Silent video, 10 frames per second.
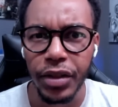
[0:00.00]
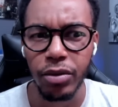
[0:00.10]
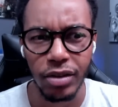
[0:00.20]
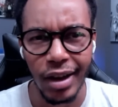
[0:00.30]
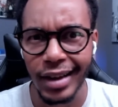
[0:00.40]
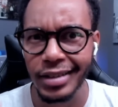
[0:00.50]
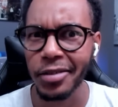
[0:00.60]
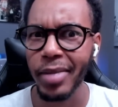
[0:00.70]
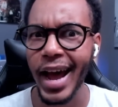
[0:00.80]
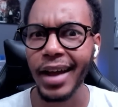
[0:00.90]
And there was a lot to
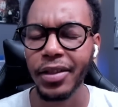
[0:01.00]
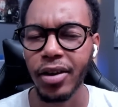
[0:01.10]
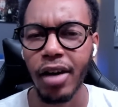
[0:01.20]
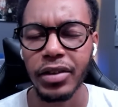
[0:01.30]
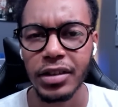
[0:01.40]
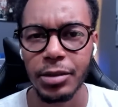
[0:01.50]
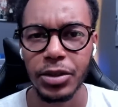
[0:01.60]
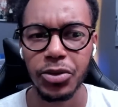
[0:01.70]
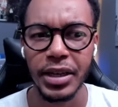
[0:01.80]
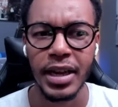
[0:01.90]
unpack there, obviously,
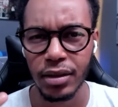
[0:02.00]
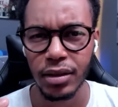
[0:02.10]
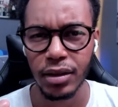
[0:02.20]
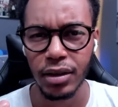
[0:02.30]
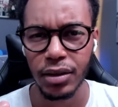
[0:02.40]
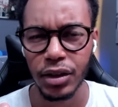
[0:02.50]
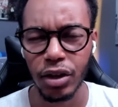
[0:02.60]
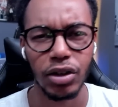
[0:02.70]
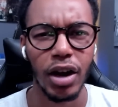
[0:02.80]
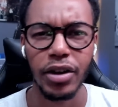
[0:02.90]
between the the
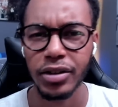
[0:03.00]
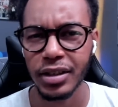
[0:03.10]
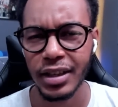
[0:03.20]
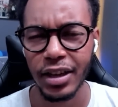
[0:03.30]
young daughters and,